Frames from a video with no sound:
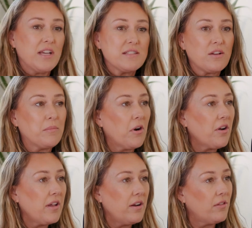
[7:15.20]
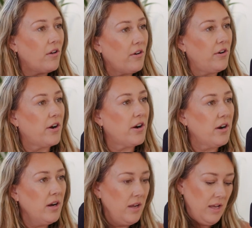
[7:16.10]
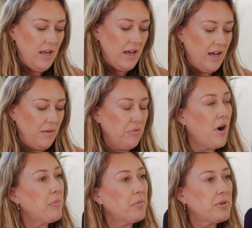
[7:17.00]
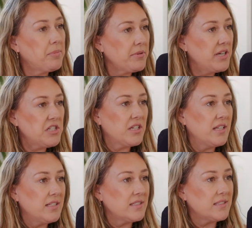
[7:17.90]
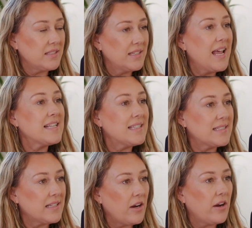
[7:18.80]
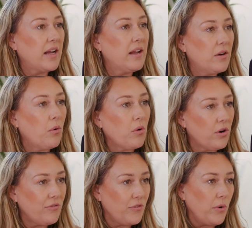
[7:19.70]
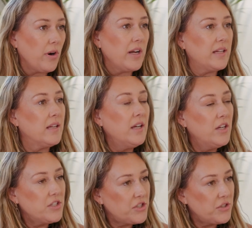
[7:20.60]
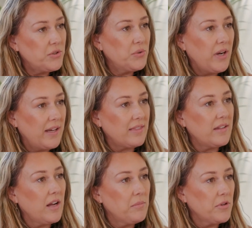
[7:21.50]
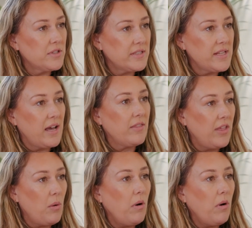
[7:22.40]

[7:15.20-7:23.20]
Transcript: Days on market are longer. Proper preparation is necessary in order for it to hit the numbers that they